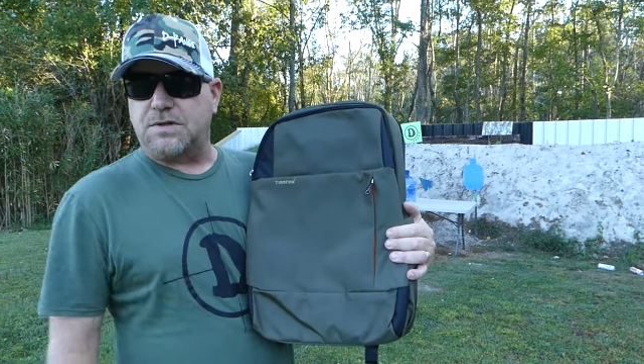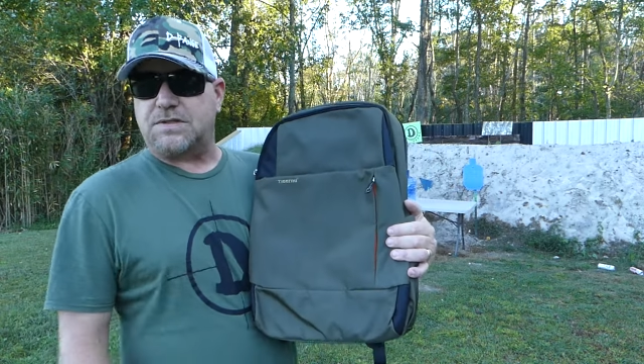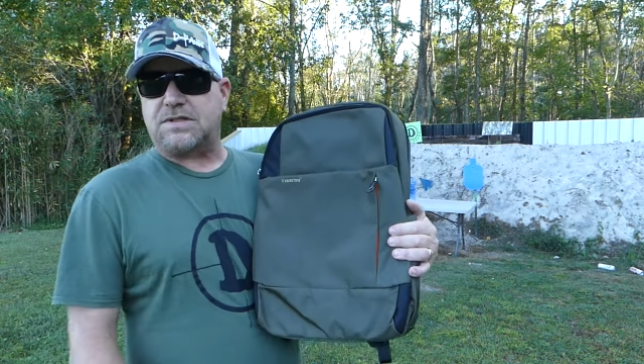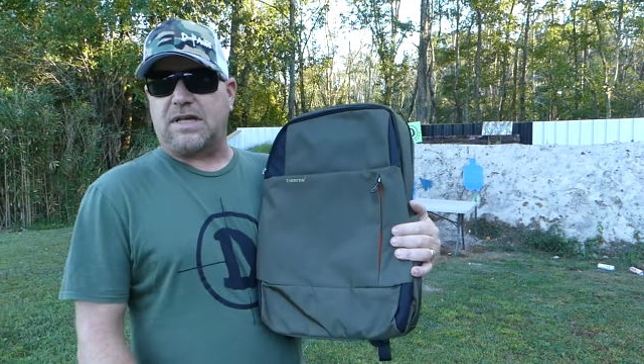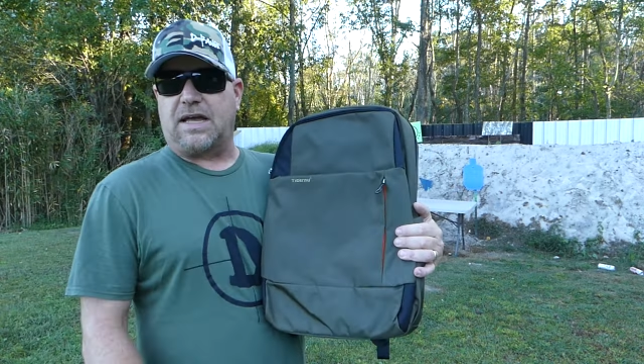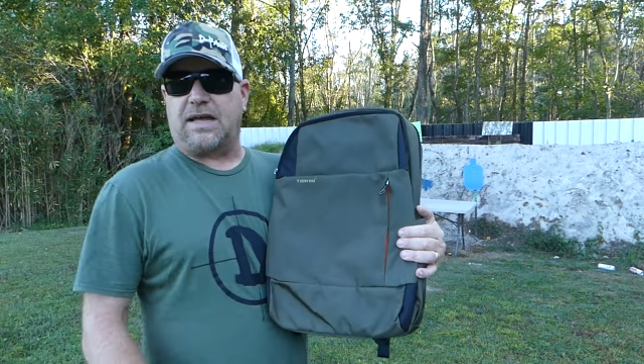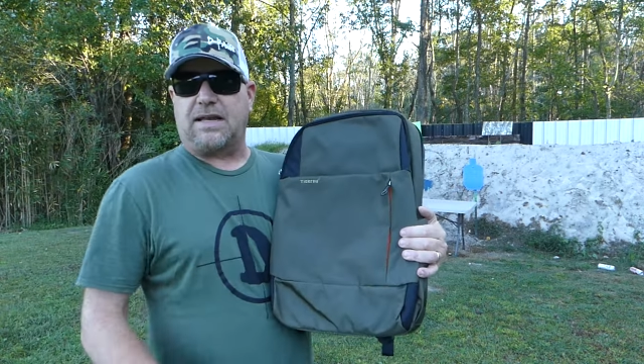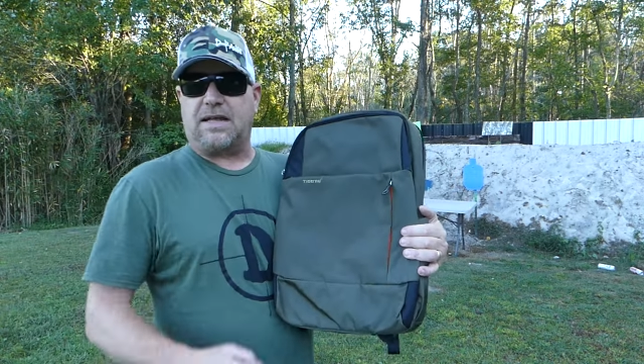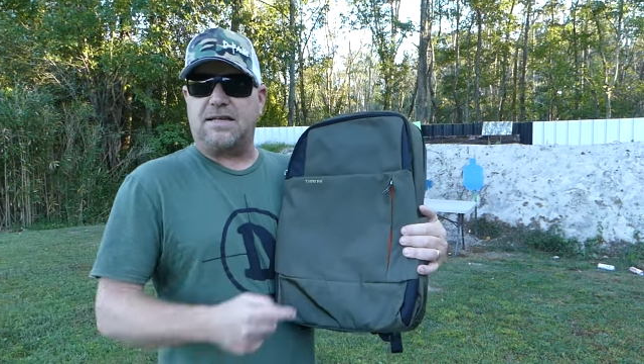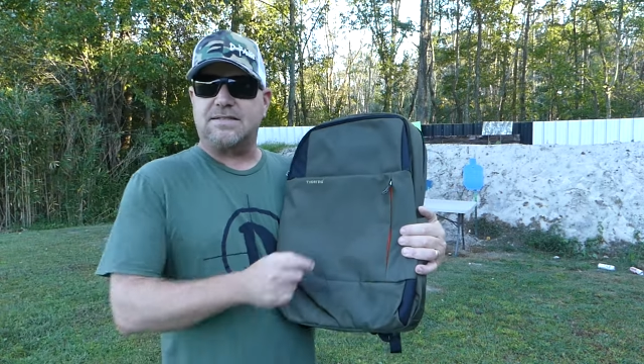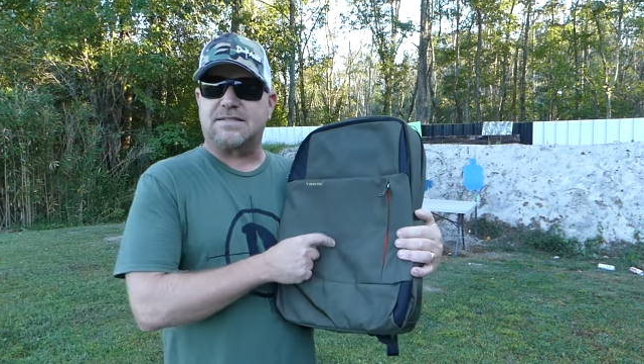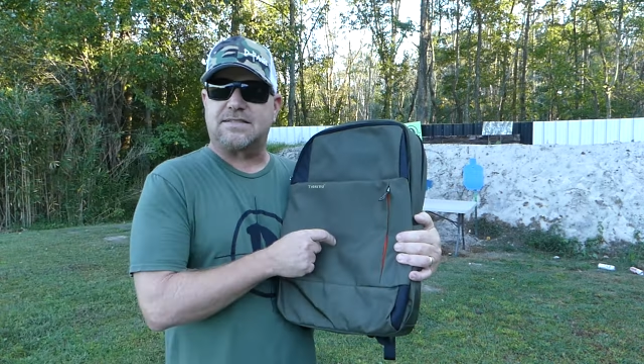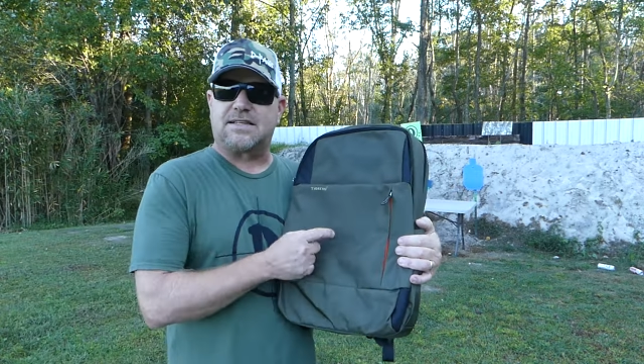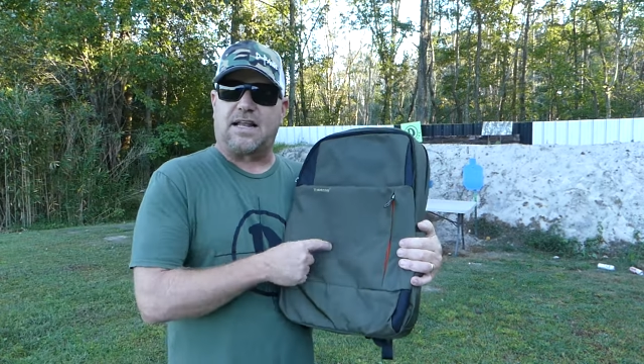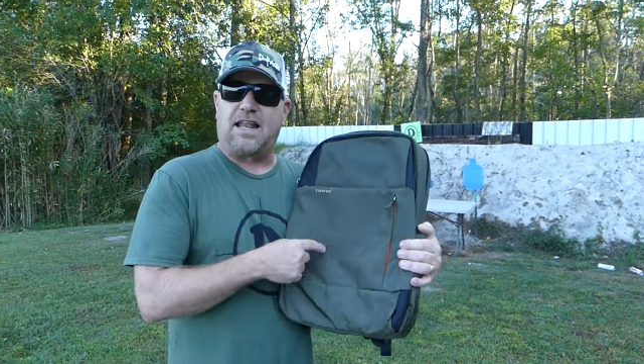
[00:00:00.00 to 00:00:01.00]
this thing. Now
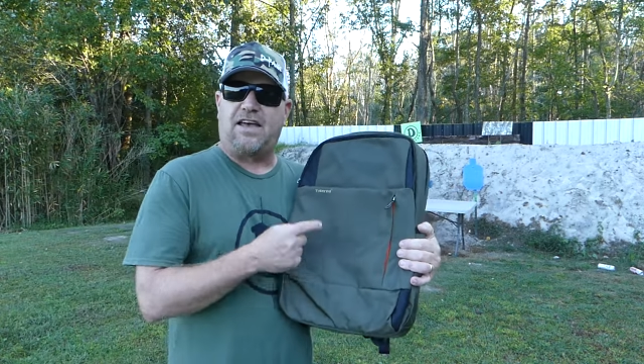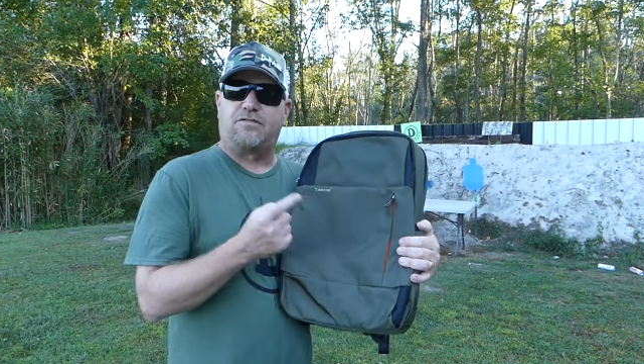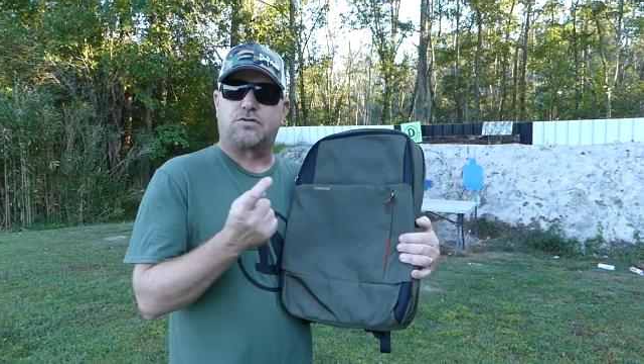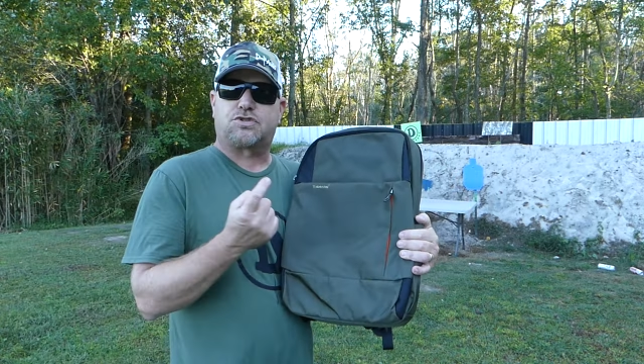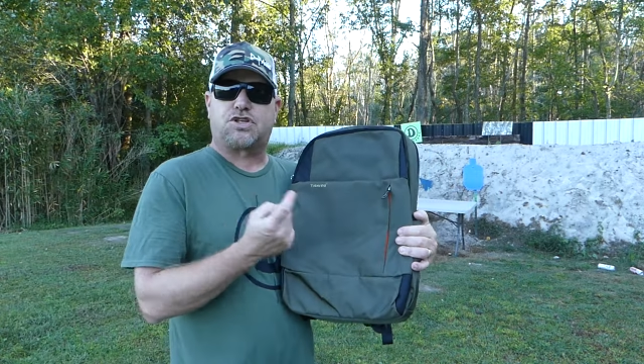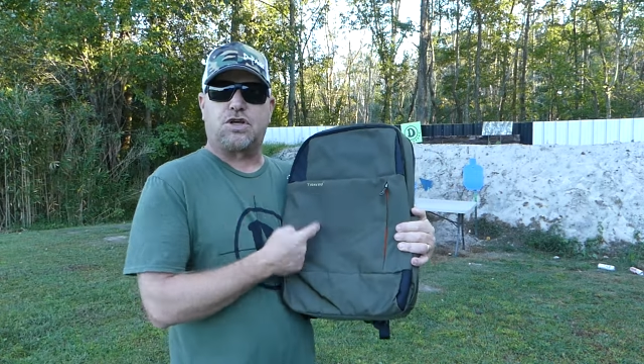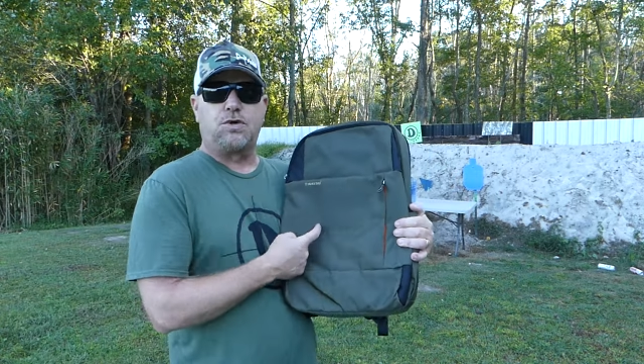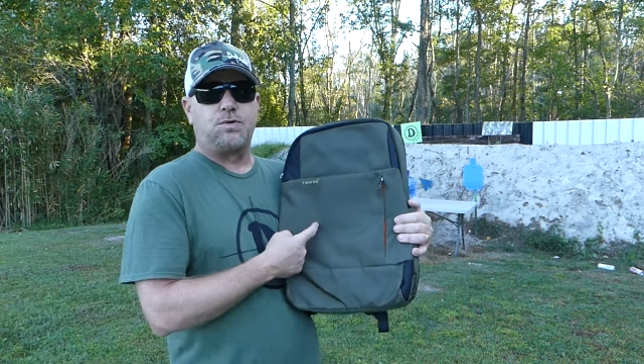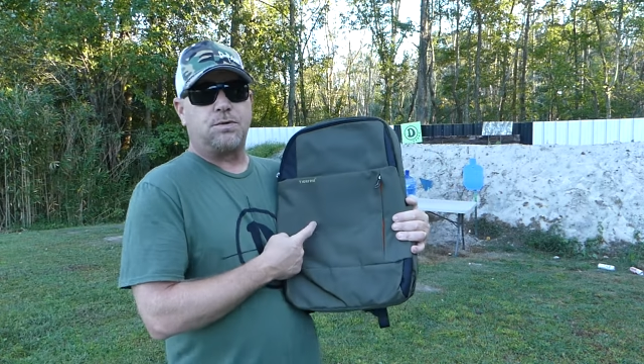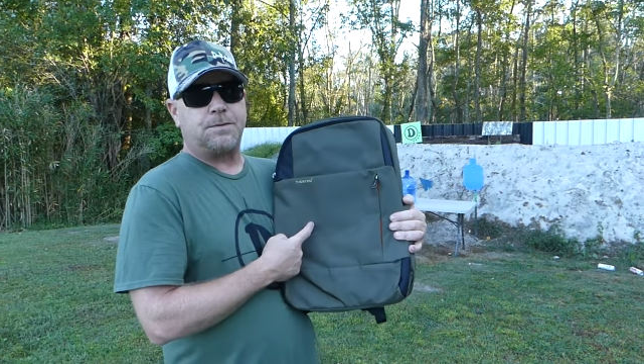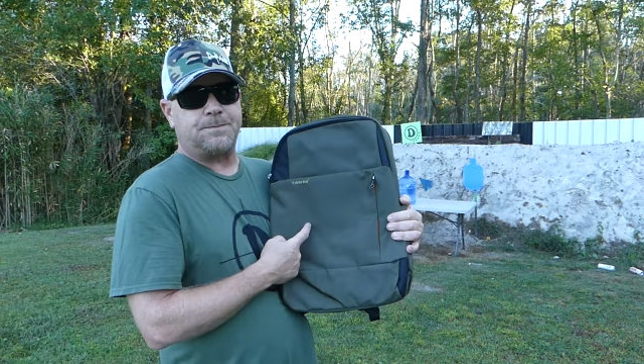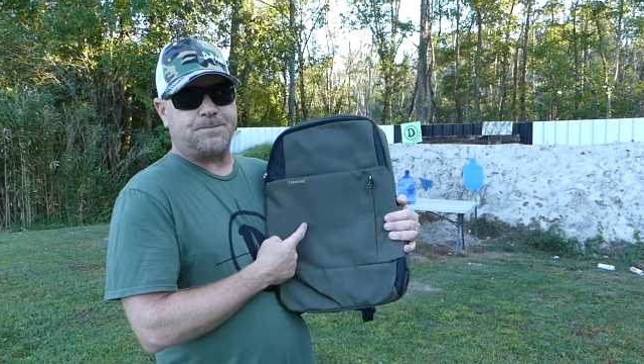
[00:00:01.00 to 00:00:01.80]
this is a level two.